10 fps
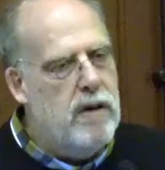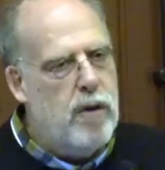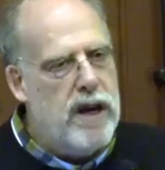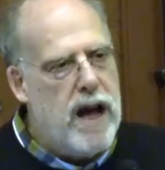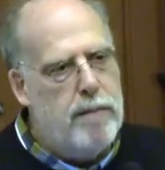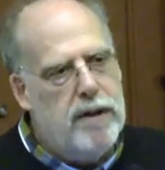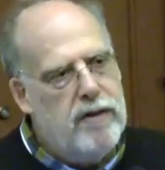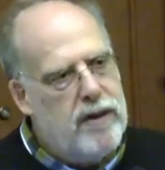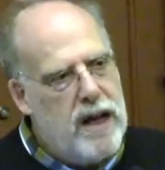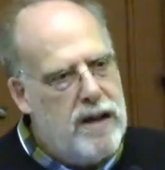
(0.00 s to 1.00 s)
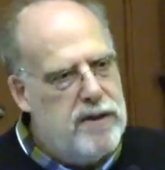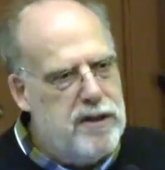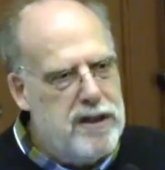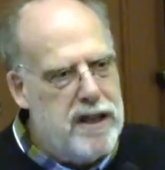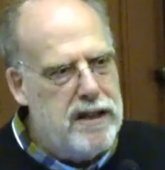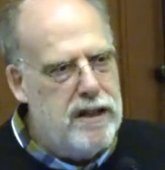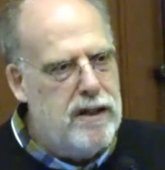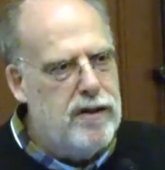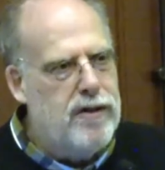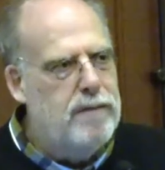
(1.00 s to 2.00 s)
What happens after 10
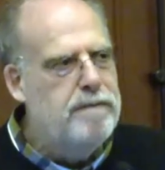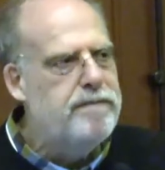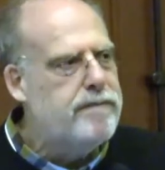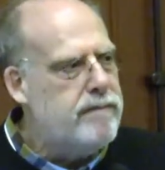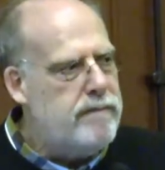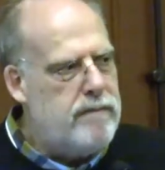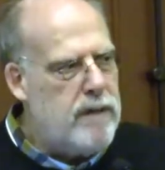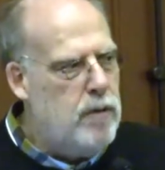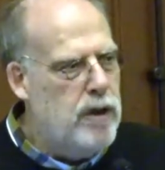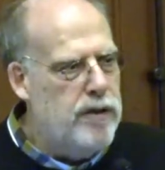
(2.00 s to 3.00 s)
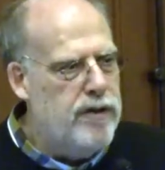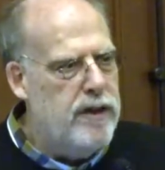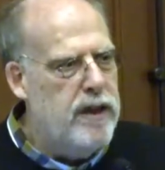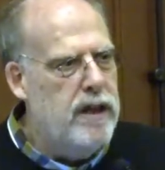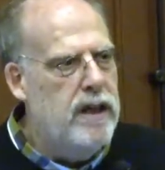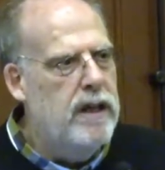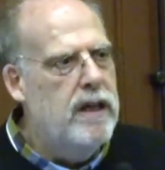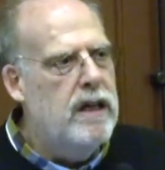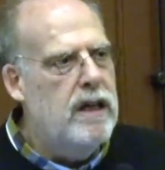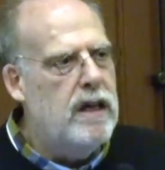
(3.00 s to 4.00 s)
years, we'll see.
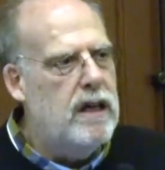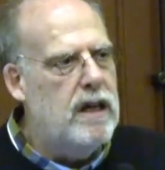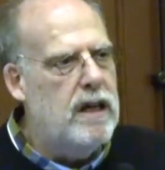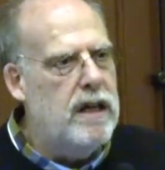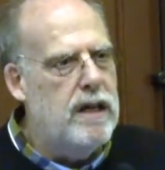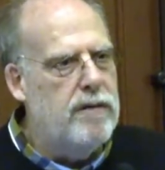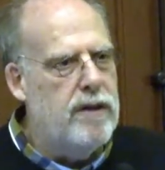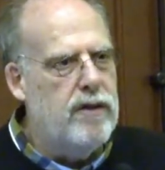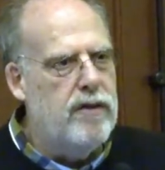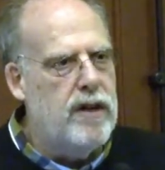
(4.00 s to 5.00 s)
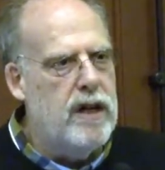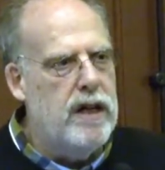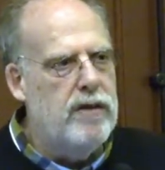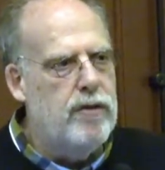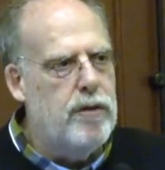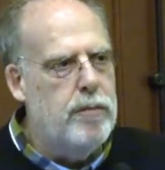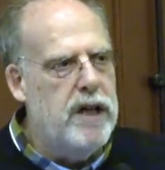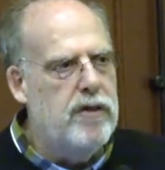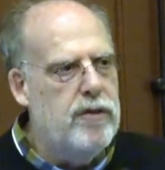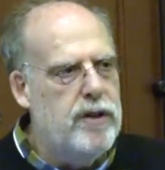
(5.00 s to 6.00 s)
Uh, if the science
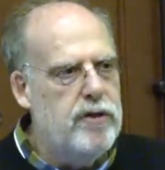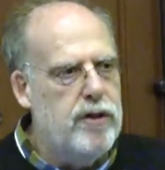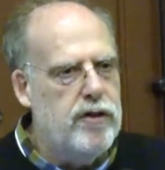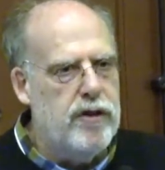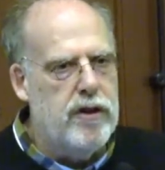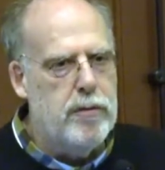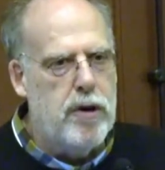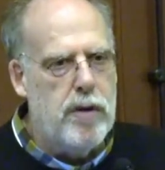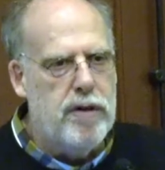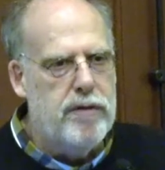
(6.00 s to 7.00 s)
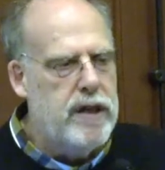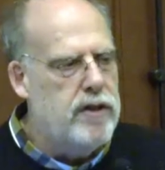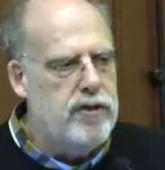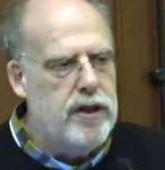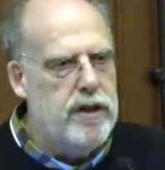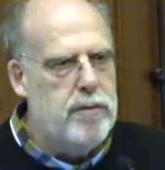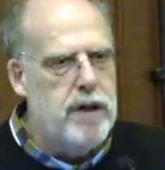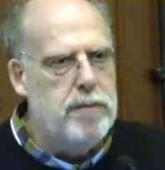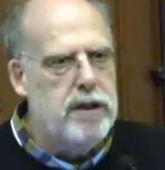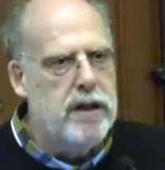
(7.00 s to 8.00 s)
remains of interest to the Department of Energy, there
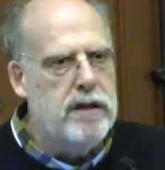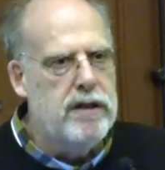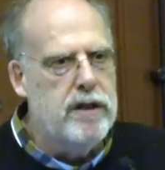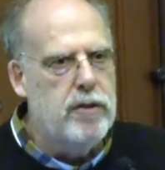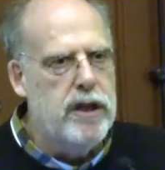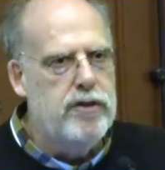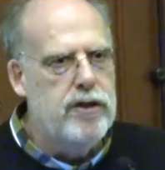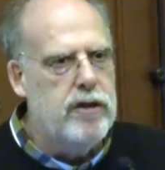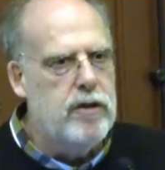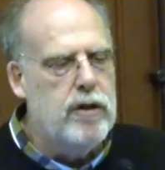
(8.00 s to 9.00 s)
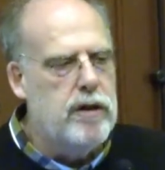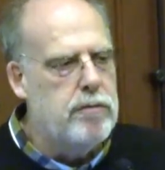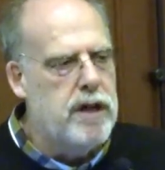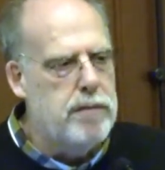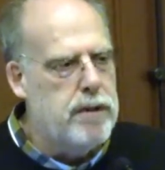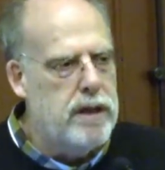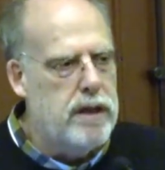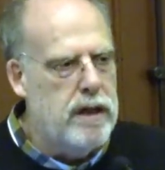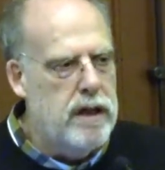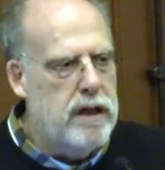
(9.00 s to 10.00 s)
might be a continuation, or it might
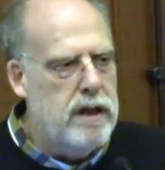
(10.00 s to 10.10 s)
be